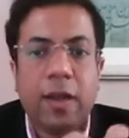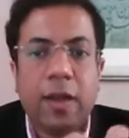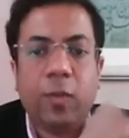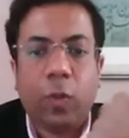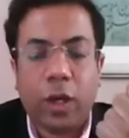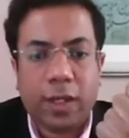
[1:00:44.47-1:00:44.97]

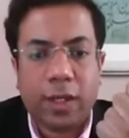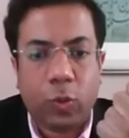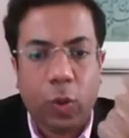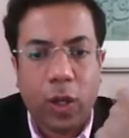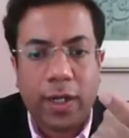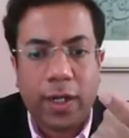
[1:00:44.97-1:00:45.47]
What are the
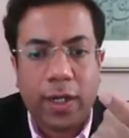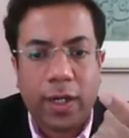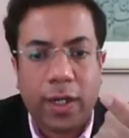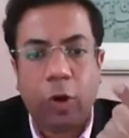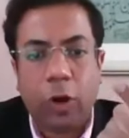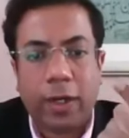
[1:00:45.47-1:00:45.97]

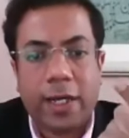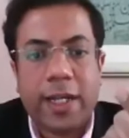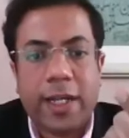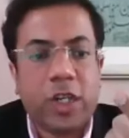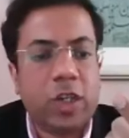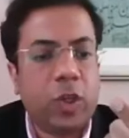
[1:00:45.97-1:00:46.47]
qualities or
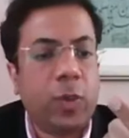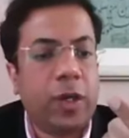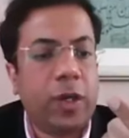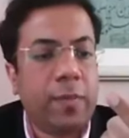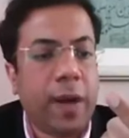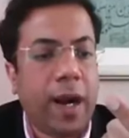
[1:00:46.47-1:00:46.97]
conditions you
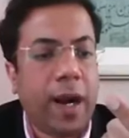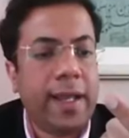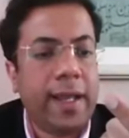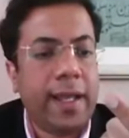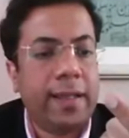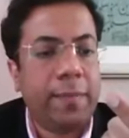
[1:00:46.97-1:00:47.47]
would demand
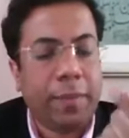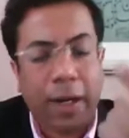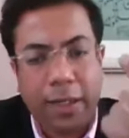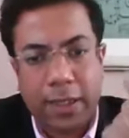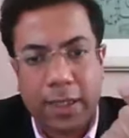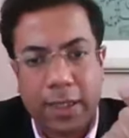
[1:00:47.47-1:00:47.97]
in the
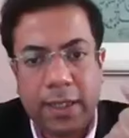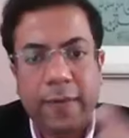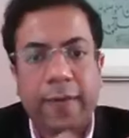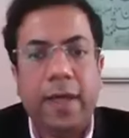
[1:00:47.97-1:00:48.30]
partner?